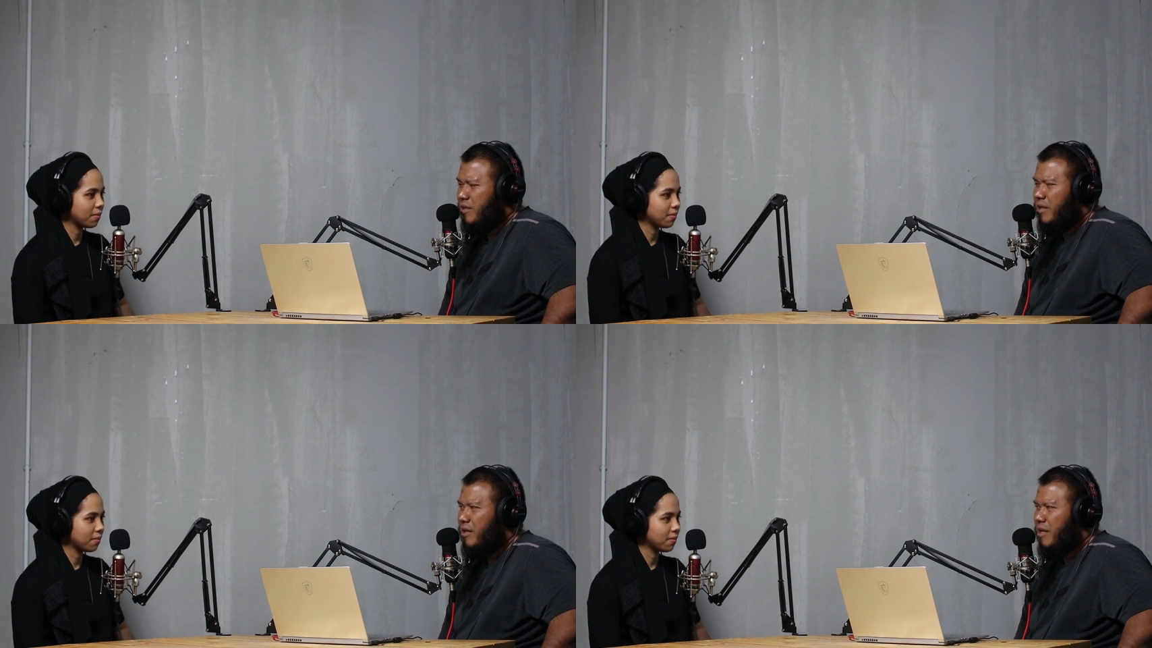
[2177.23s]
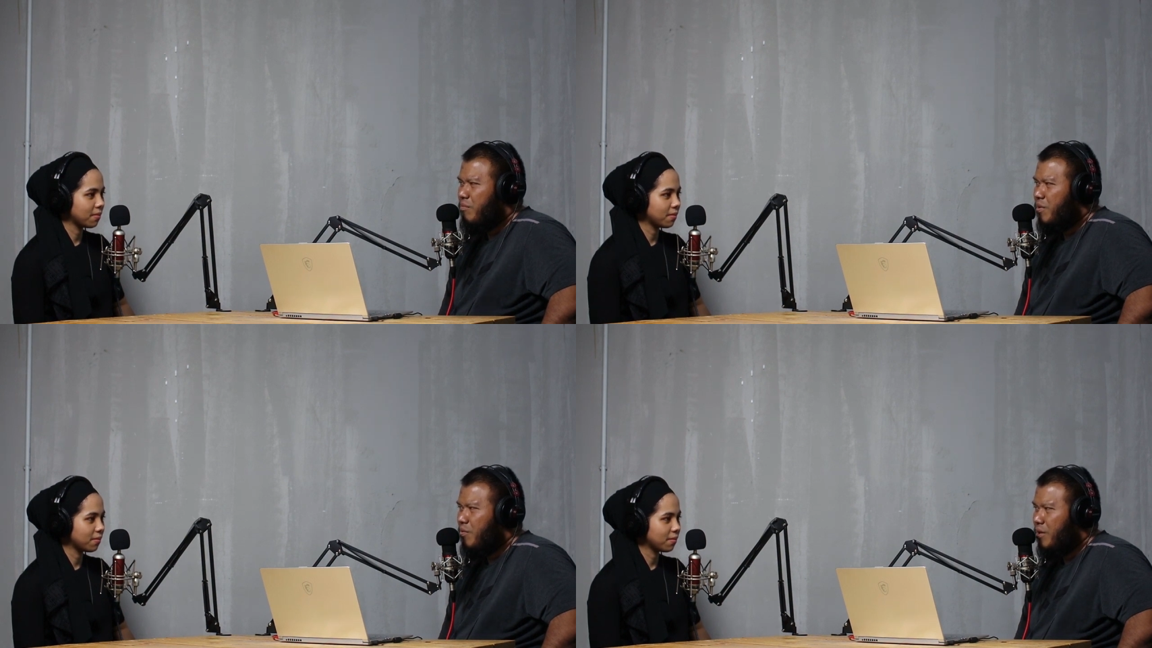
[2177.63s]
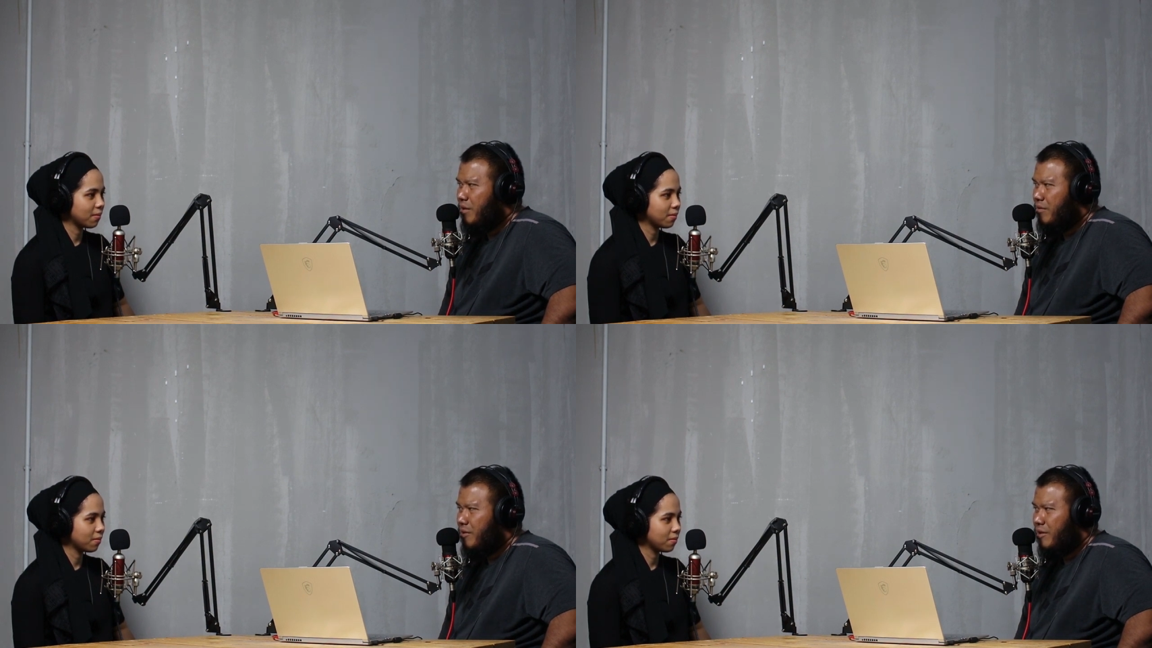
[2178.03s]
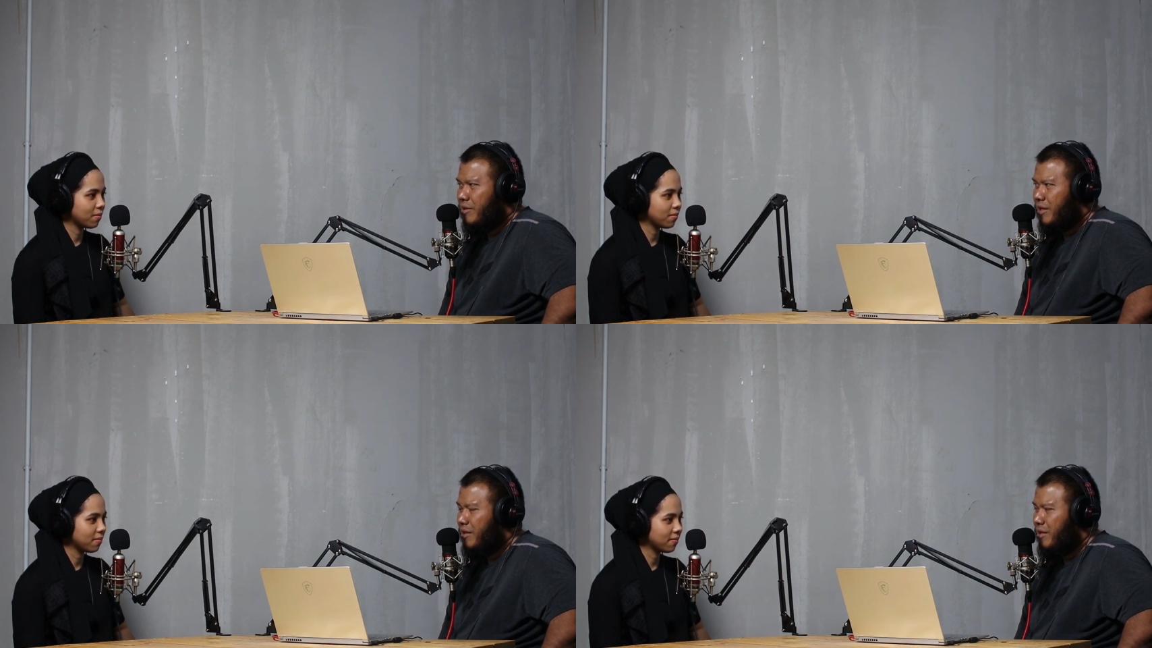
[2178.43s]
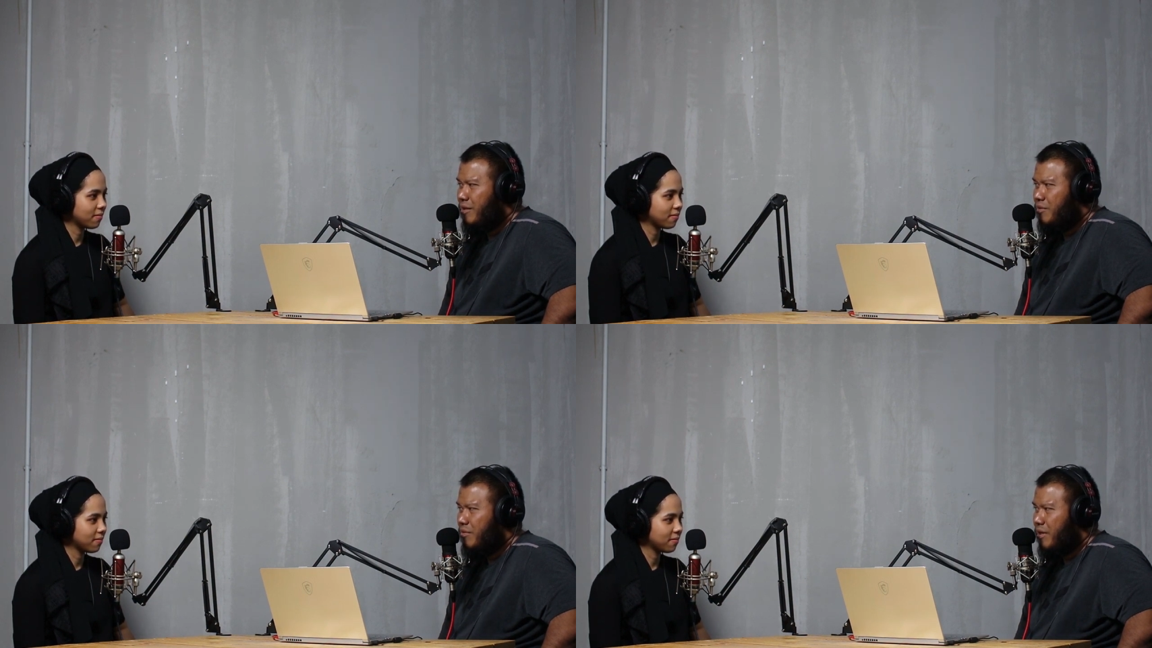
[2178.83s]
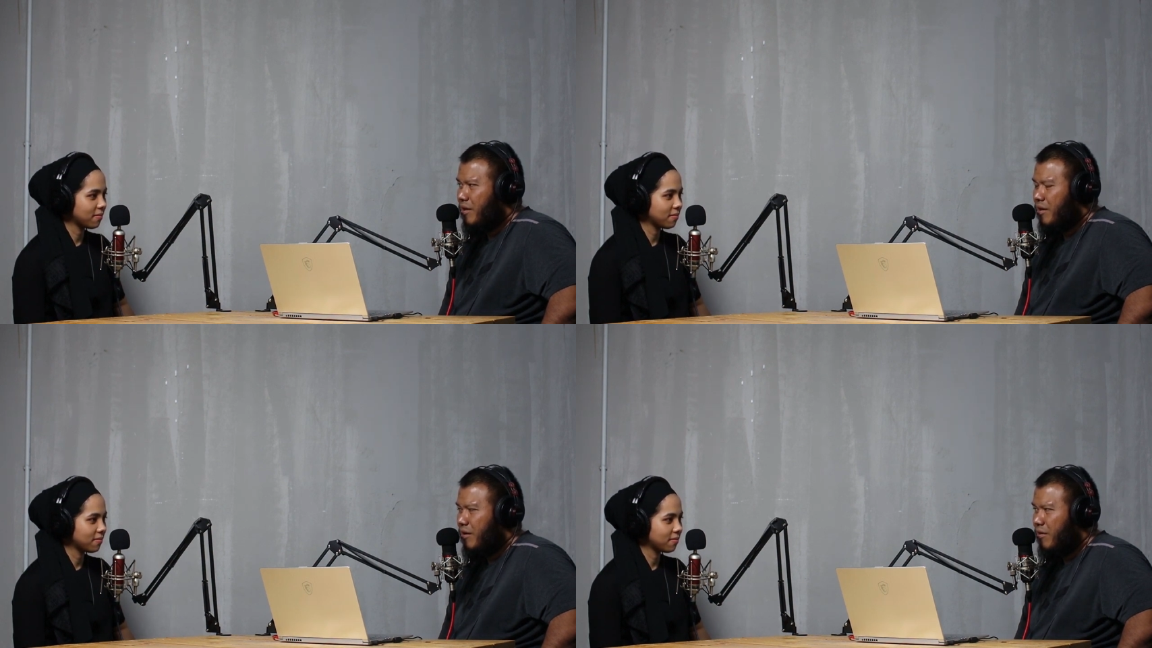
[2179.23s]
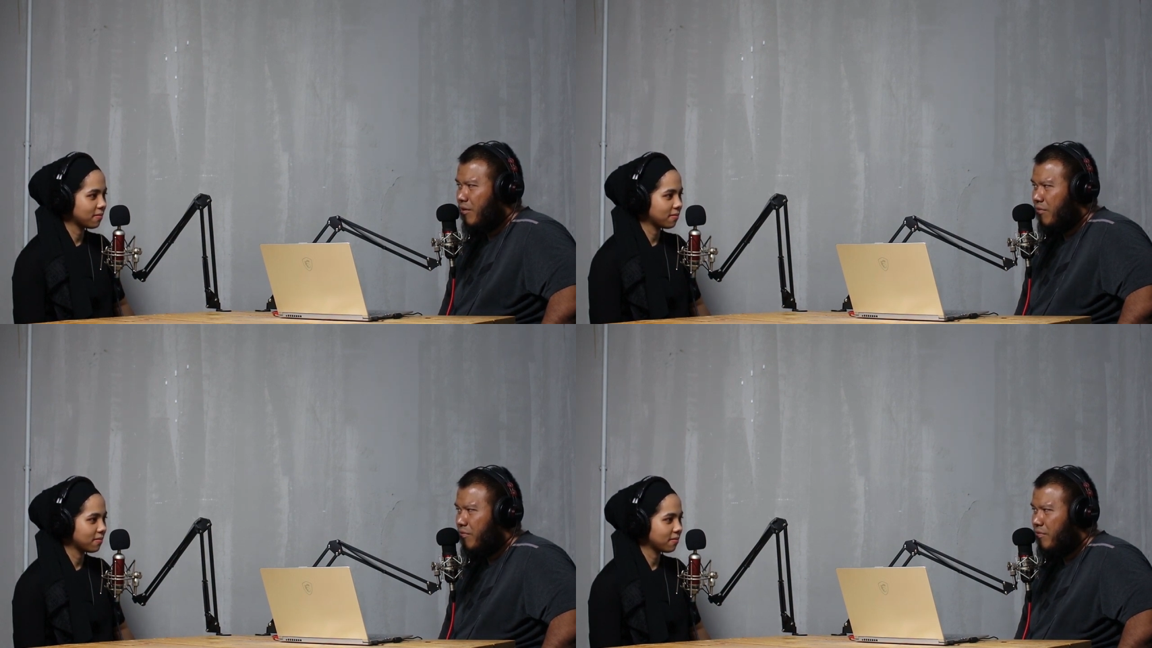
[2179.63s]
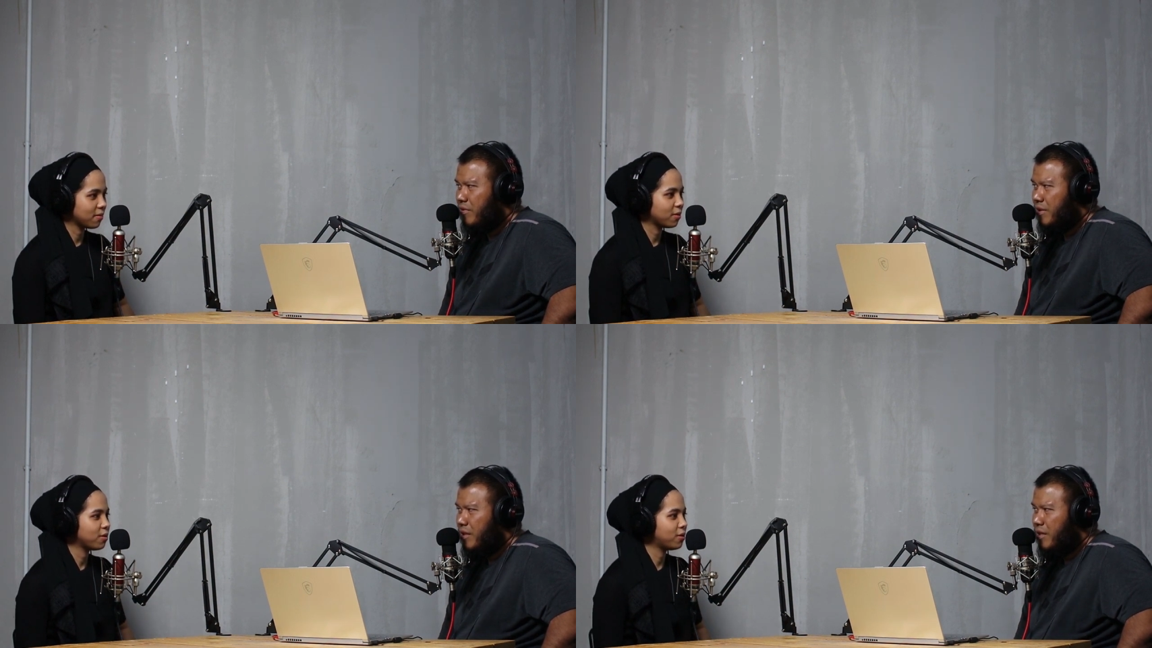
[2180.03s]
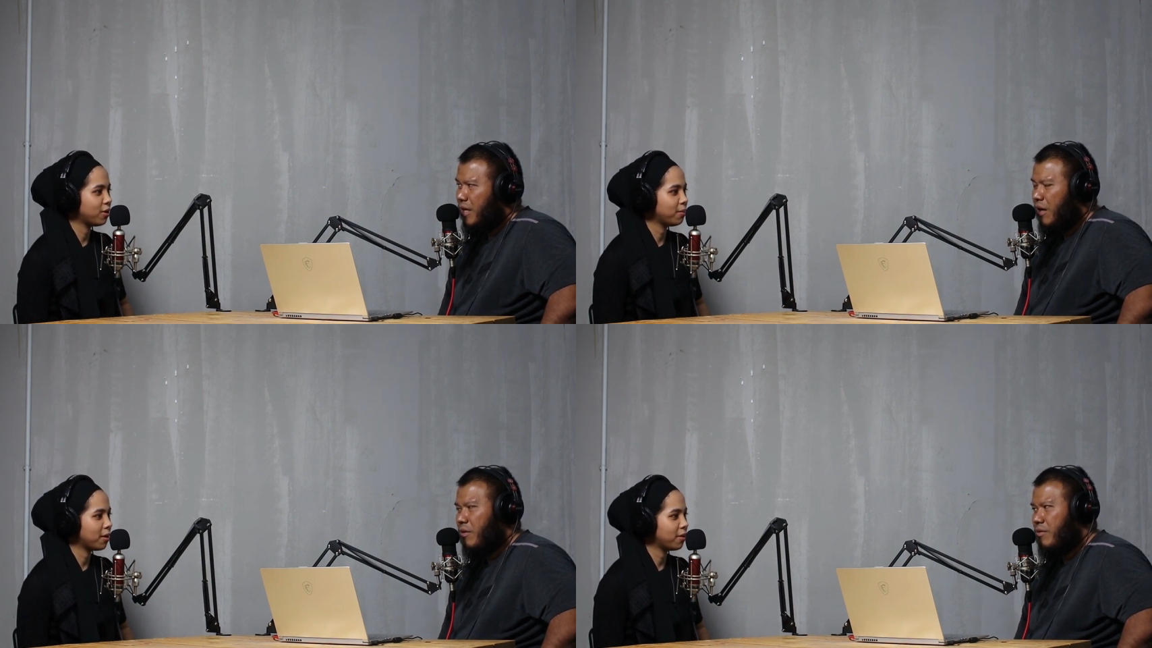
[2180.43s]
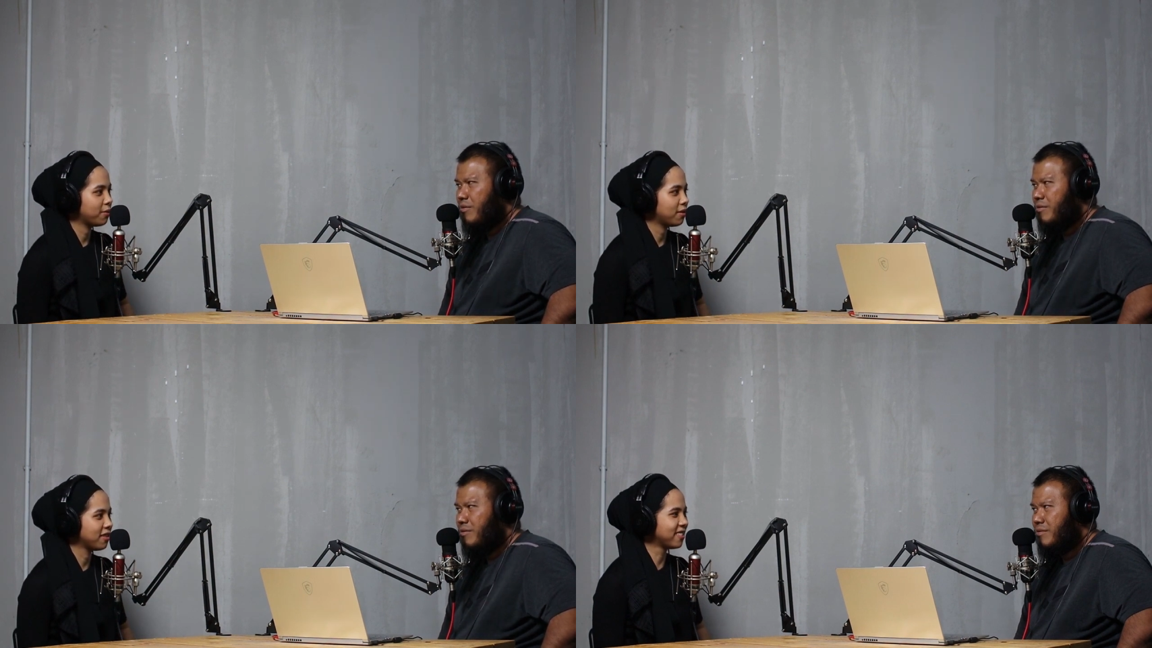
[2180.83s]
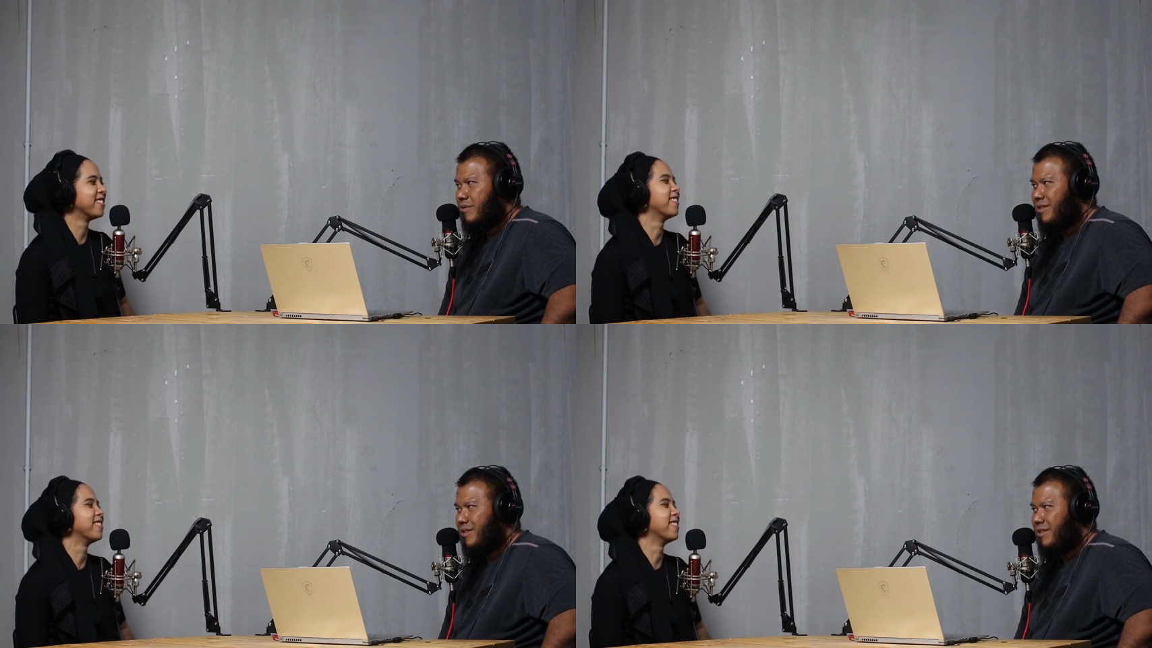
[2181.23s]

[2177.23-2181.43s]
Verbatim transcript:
Speaker 1: the number one thing that they need to take care of. Join Out- powerlifting.